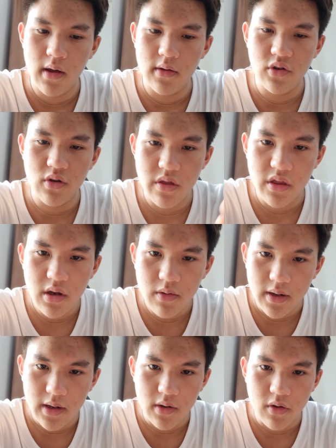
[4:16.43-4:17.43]
your
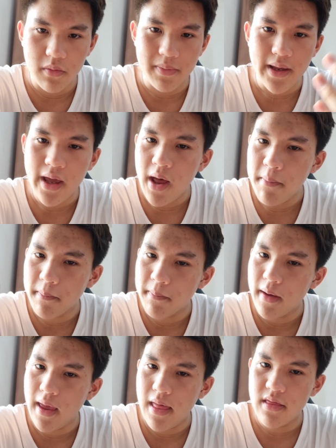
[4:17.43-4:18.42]
theory could become,
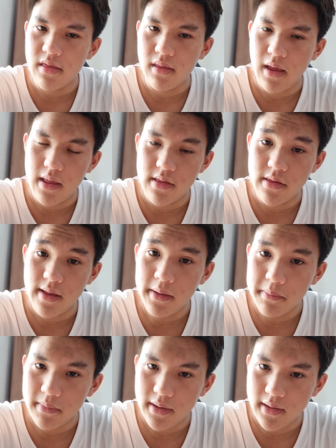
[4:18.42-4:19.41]
and
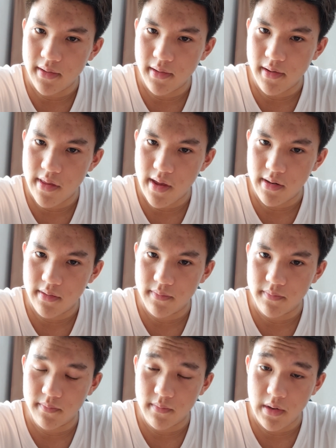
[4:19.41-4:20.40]
that means that
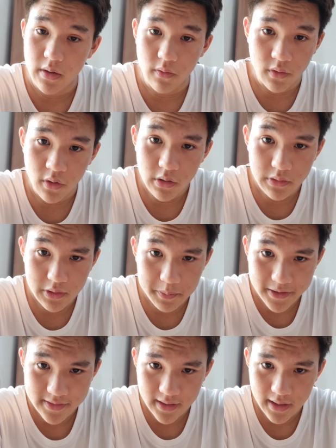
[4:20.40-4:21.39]
it will not
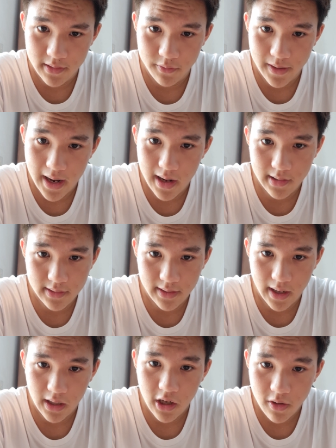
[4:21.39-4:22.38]
represent reality
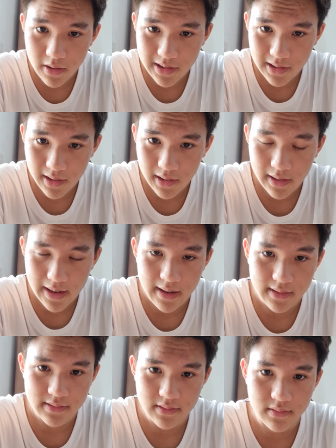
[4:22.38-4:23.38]
accurately,
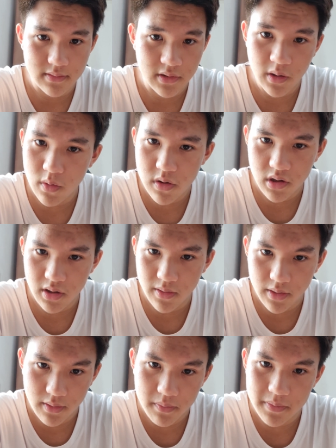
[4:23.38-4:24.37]
as no
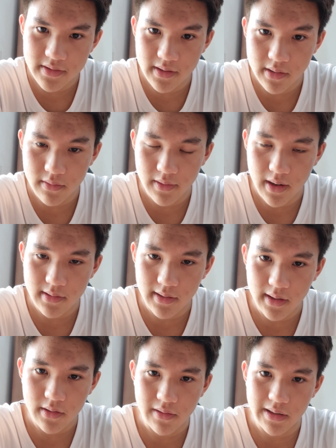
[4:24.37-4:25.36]
theory represents reality
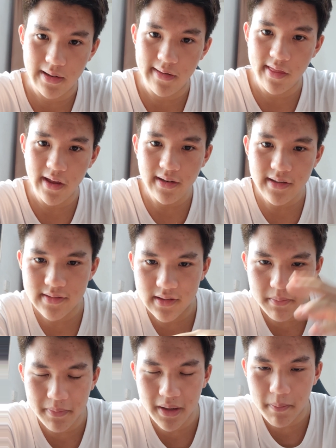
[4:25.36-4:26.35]
accurately, and that is
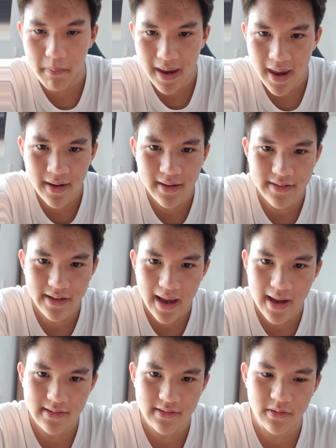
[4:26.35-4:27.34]
a big pain in the
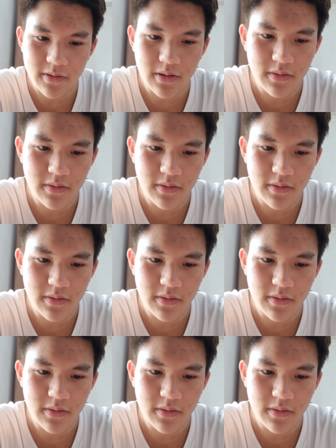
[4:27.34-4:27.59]
ass,